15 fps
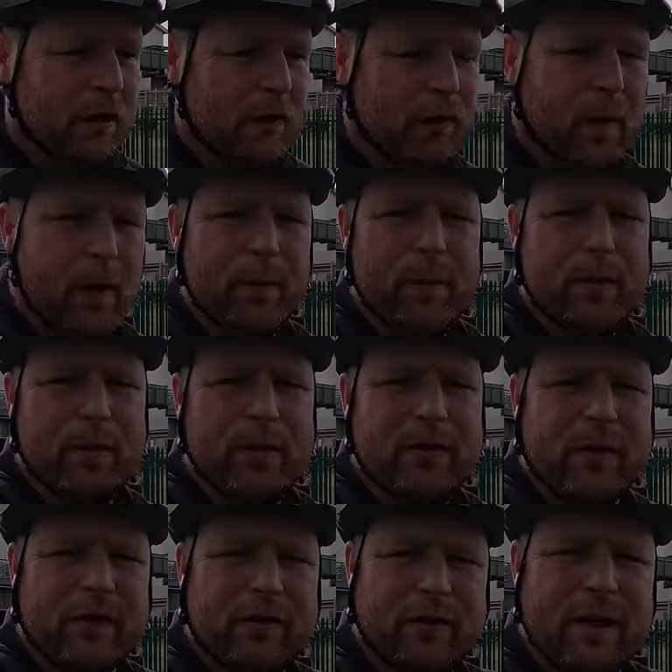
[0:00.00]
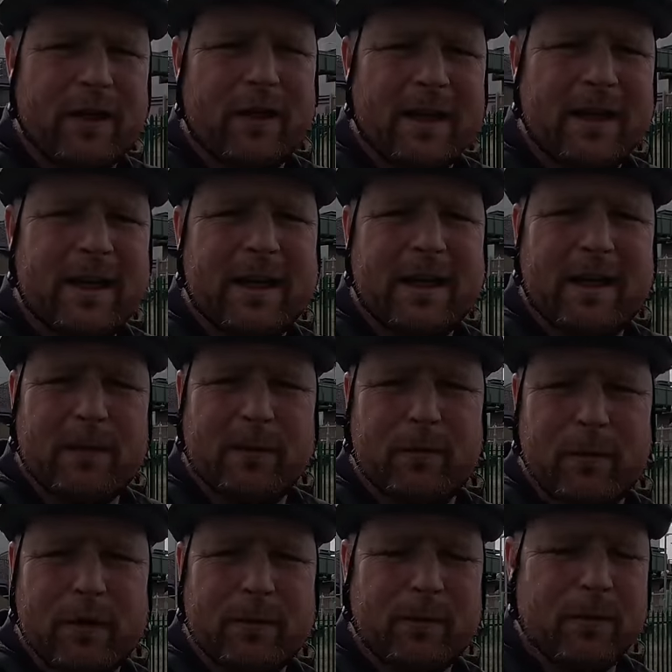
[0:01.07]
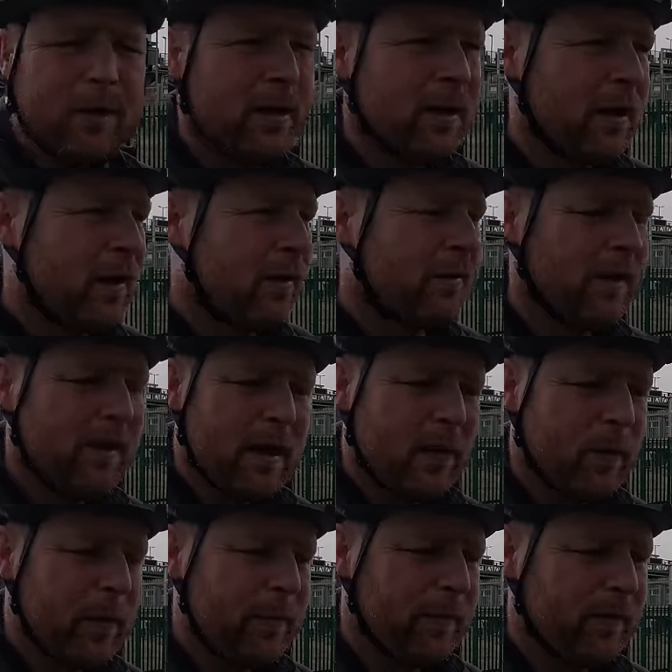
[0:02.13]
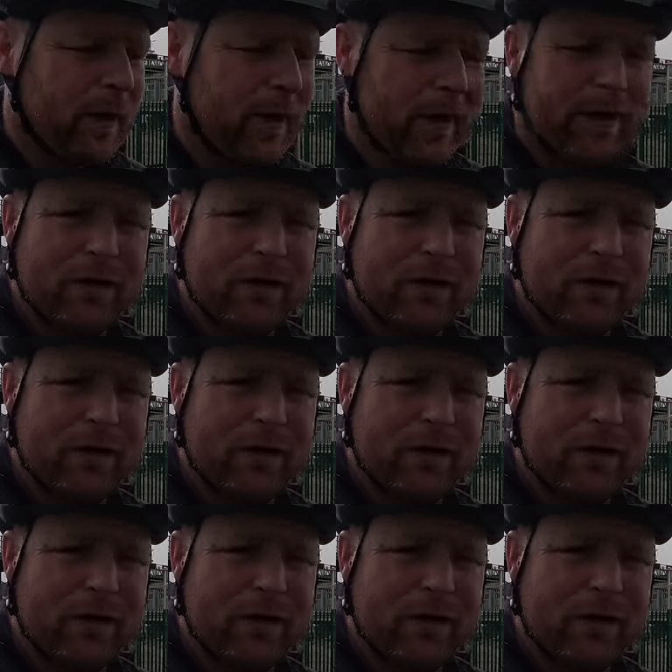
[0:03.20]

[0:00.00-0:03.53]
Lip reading: So what I will do is I'll share the link in the description to their website.